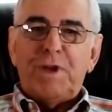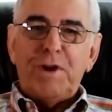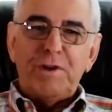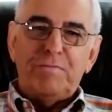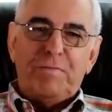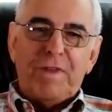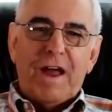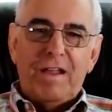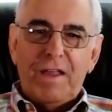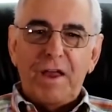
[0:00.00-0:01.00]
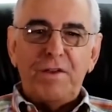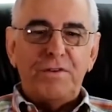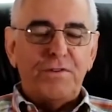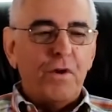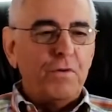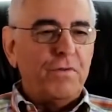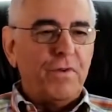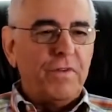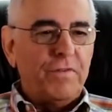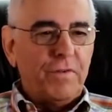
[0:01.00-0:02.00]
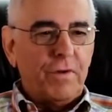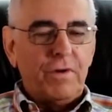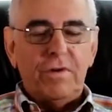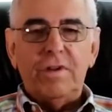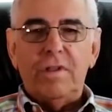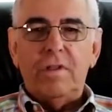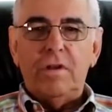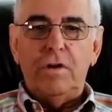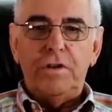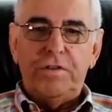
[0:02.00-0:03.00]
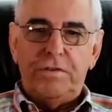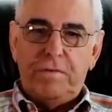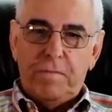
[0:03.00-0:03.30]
because Thailand is known for good